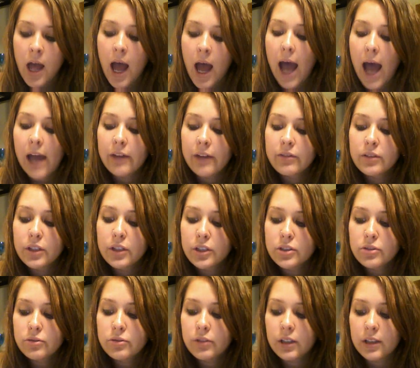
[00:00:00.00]
I have learned
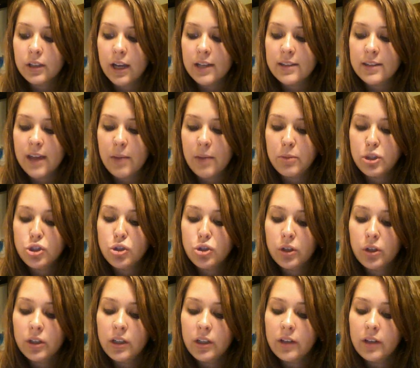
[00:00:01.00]
to realize that
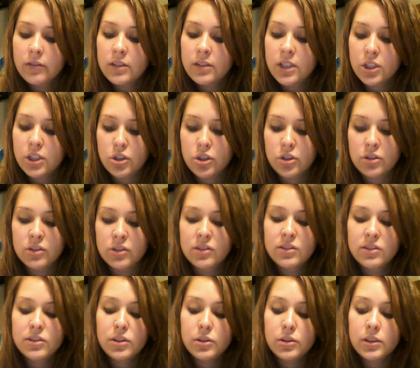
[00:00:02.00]
majority of teachers,
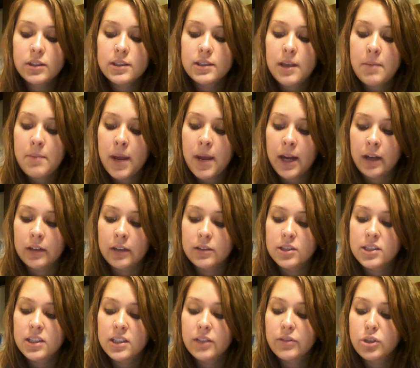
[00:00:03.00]
students, and
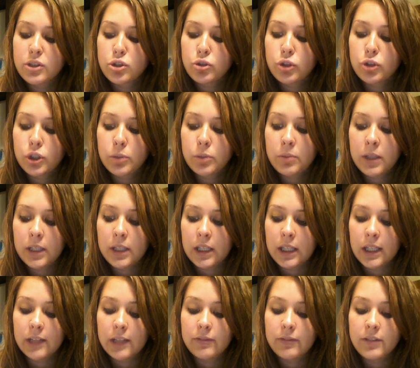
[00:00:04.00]
parents see the true
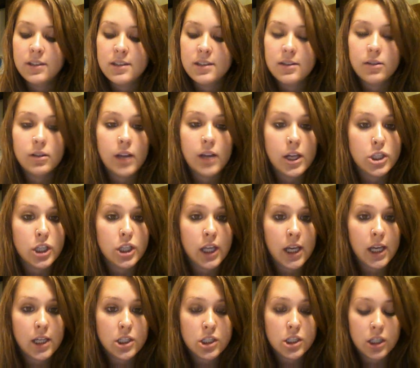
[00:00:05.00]
meaning in physical
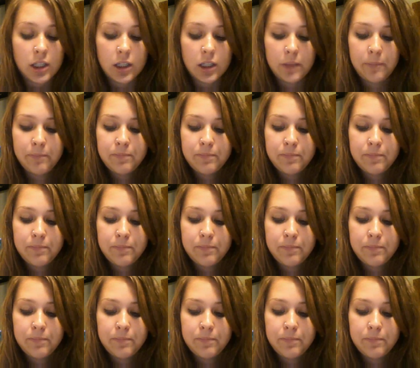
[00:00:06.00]
education.